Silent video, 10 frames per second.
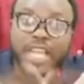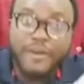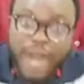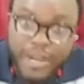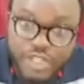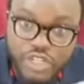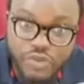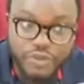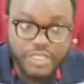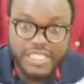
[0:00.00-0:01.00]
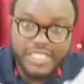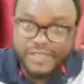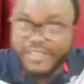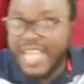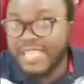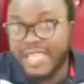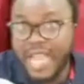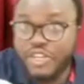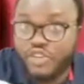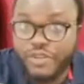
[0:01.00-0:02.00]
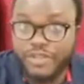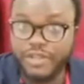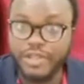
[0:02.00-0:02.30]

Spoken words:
around you in this civilized country,